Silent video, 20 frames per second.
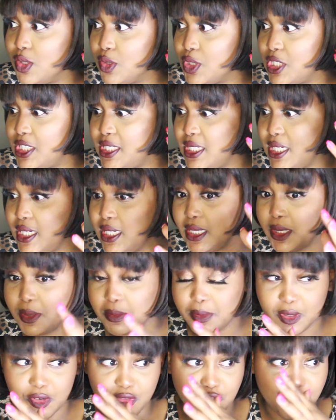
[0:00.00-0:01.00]

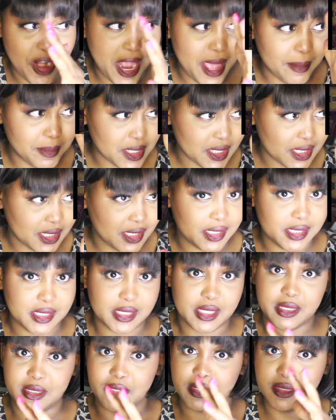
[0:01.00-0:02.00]
see rabbits
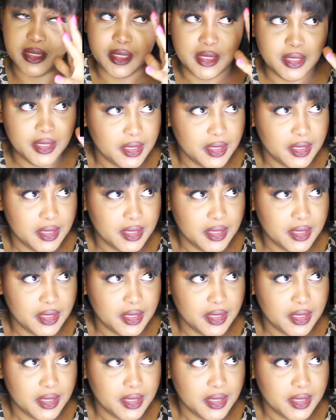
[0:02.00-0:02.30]
and